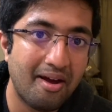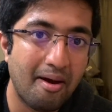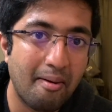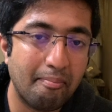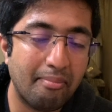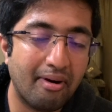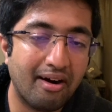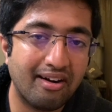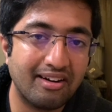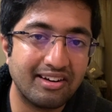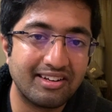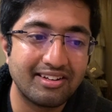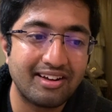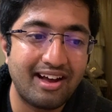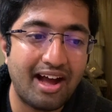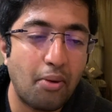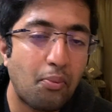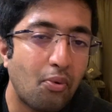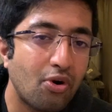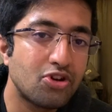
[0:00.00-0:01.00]
But
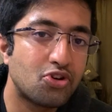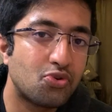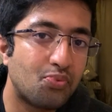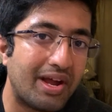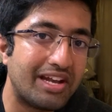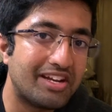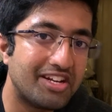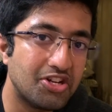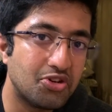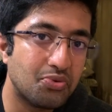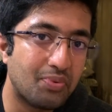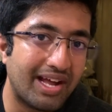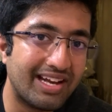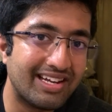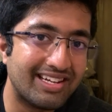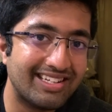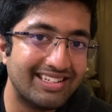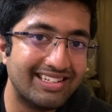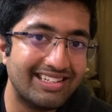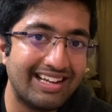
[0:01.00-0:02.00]
I want
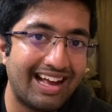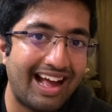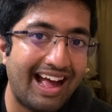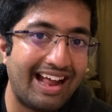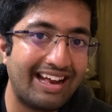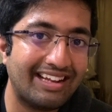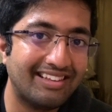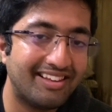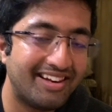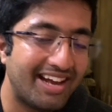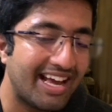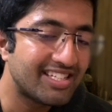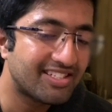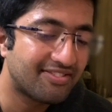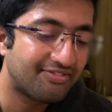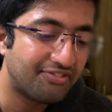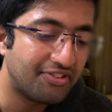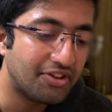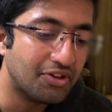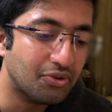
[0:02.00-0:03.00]
2020 and the next
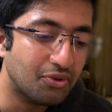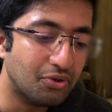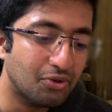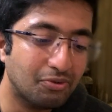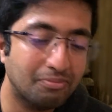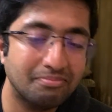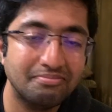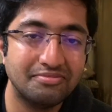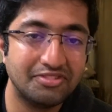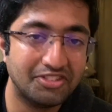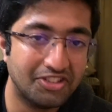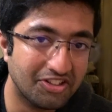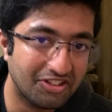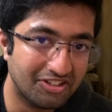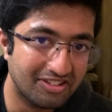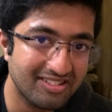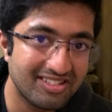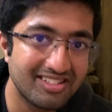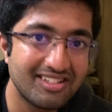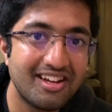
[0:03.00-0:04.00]
few
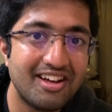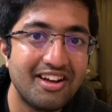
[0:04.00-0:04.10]
years